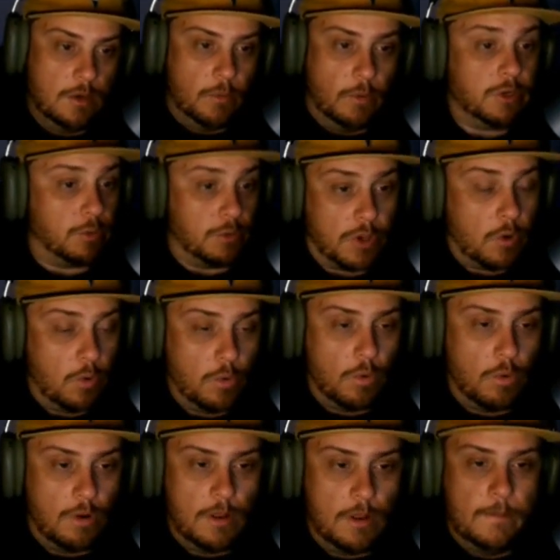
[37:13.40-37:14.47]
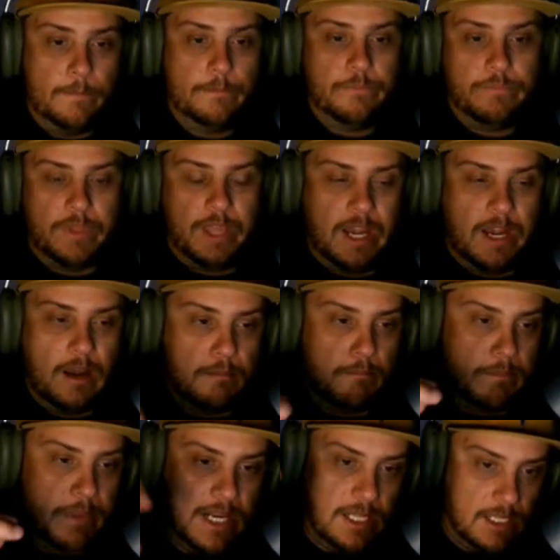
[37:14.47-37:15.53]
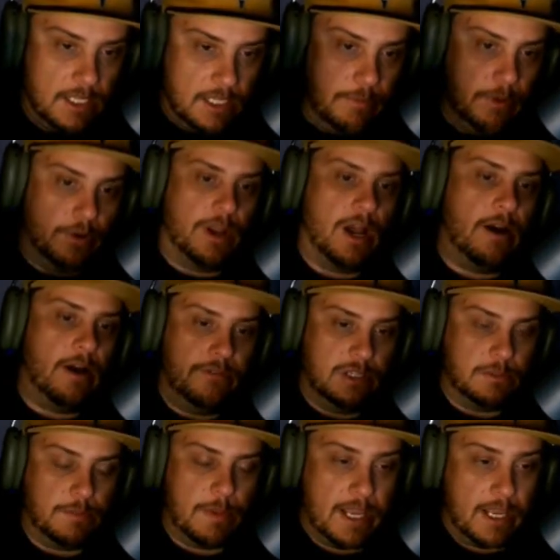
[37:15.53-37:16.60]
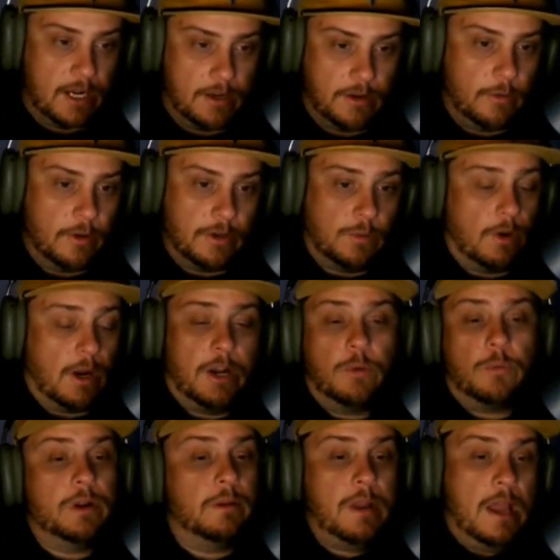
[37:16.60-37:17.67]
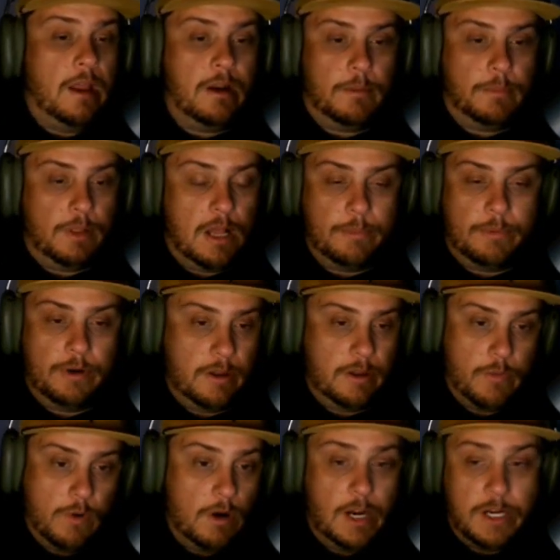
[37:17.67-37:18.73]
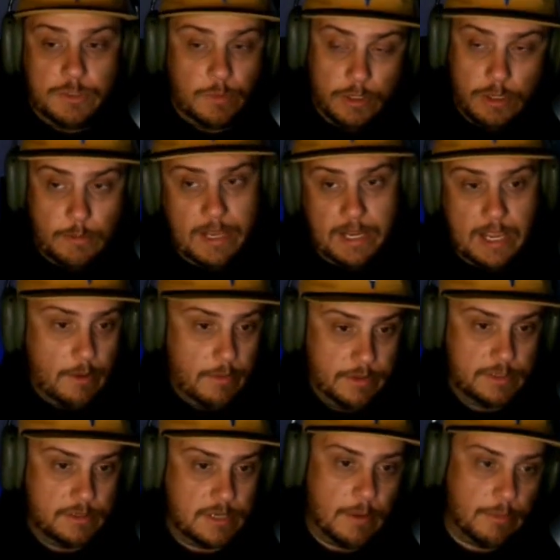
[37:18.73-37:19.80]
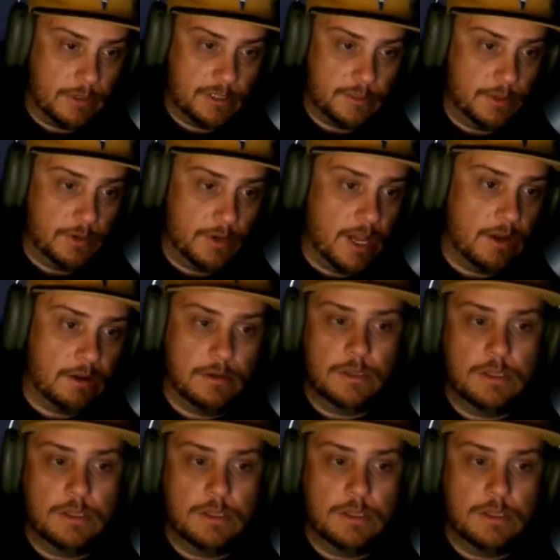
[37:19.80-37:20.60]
which was cool. And it immediately built confidence back into it to where I don't want to tie on a plopper anymore. I just want to go back out with this topwater spook now